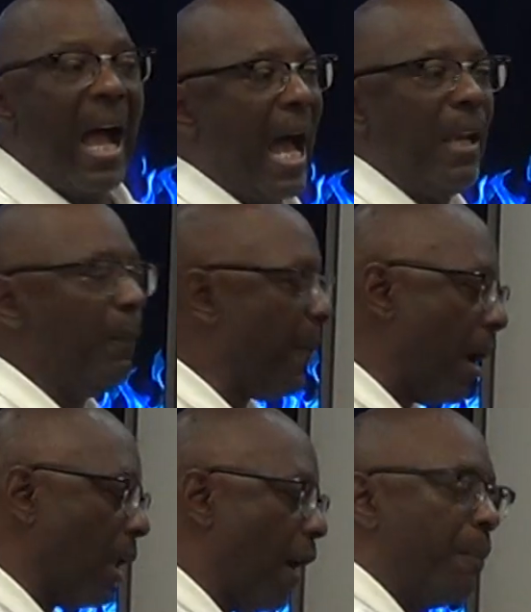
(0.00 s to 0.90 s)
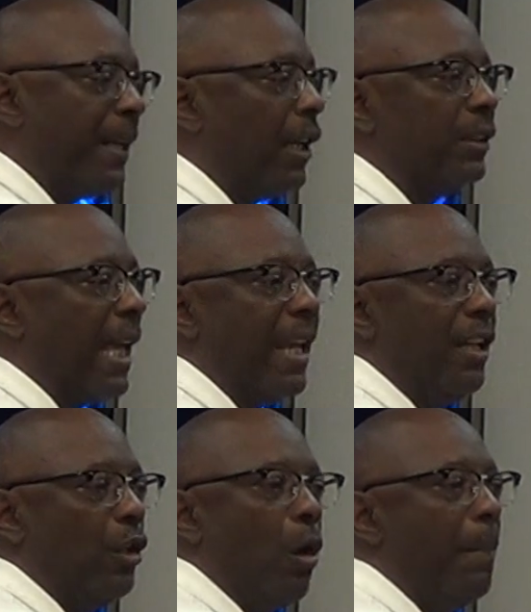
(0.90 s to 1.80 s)
I didn't fall off because I
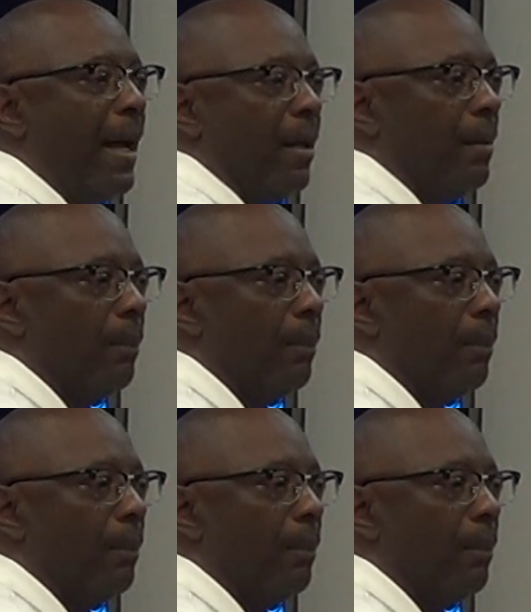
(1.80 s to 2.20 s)
didn't know better.